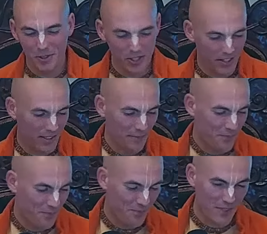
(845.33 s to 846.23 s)
recently.
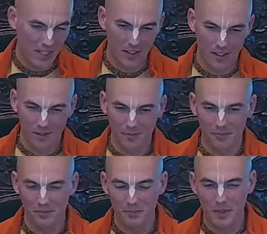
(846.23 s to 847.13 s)

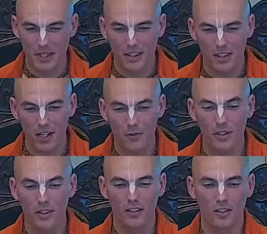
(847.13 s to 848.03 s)
But now
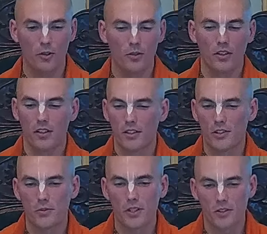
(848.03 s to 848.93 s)
we'll go
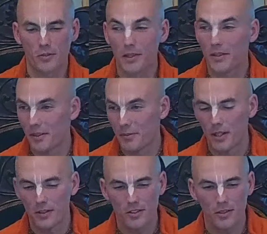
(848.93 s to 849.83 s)
to read Srimad
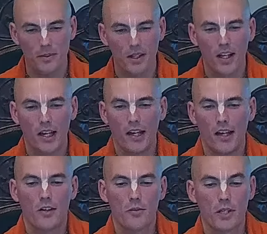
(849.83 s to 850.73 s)
Bhagavatam.
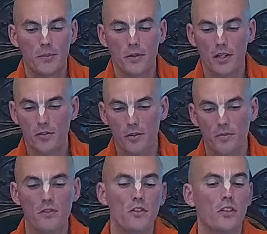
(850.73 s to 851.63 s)
We're going to be reading
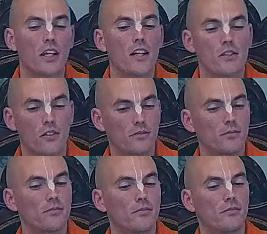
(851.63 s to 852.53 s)
from third canto,
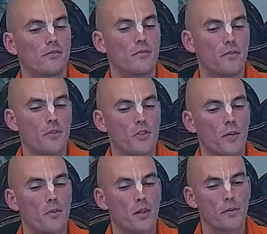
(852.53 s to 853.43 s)

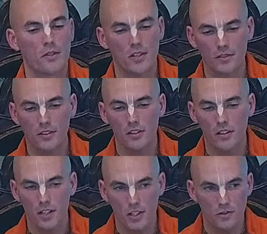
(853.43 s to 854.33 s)
chapter number 7,
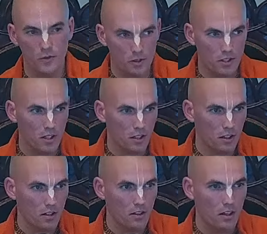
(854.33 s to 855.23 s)
text
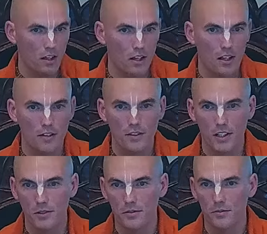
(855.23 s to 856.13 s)
14, if
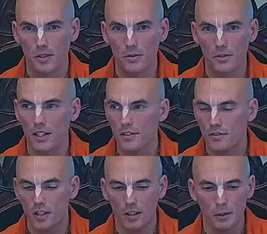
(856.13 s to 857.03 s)
anyone would like
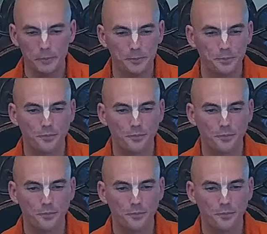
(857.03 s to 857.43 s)
to follow.